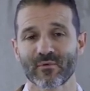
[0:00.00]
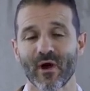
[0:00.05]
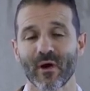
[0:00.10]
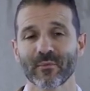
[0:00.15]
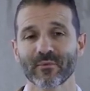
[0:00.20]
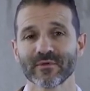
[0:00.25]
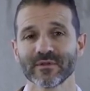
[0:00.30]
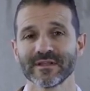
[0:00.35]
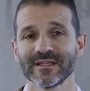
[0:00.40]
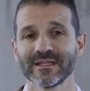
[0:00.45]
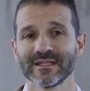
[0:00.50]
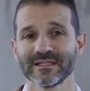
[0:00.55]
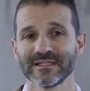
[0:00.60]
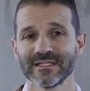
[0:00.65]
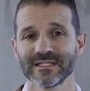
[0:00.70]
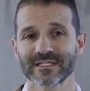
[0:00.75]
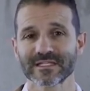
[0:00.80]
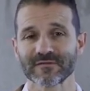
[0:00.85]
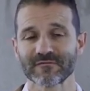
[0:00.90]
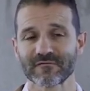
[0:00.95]
properly
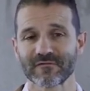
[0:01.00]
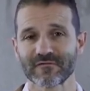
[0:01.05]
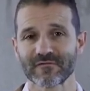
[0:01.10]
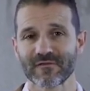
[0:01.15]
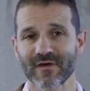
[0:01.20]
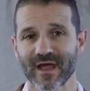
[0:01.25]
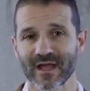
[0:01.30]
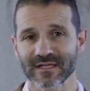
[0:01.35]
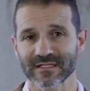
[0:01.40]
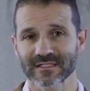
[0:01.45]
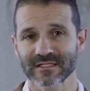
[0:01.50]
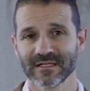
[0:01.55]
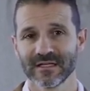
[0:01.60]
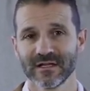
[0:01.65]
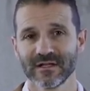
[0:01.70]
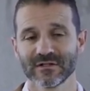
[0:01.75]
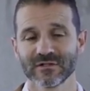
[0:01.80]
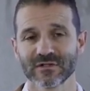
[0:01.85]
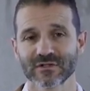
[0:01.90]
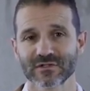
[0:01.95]
disinfect
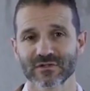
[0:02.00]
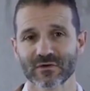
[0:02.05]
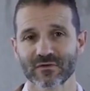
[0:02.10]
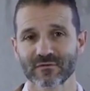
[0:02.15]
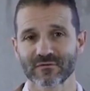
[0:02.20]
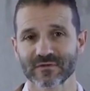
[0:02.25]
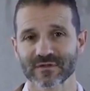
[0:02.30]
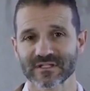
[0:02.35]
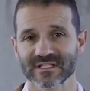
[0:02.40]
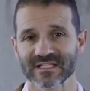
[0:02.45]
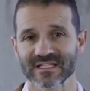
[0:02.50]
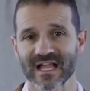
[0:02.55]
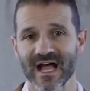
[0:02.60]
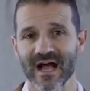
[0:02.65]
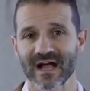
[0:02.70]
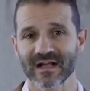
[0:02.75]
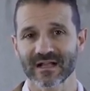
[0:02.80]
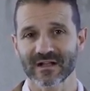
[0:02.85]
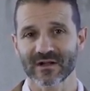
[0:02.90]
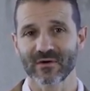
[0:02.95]
the surface is
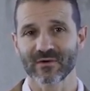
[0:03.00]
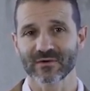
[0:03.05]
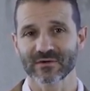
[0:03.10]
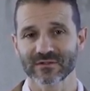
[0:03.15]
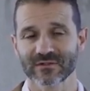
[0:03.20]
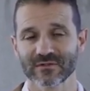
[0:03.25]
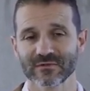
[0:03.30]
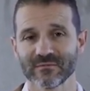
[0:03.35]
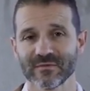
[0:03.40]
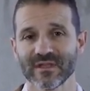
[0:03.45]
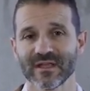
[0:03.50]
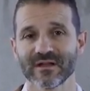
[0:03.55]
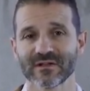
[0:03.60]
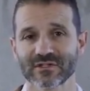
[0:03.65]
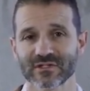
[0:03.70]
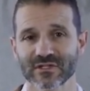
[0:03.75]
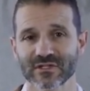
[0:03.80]
not going to be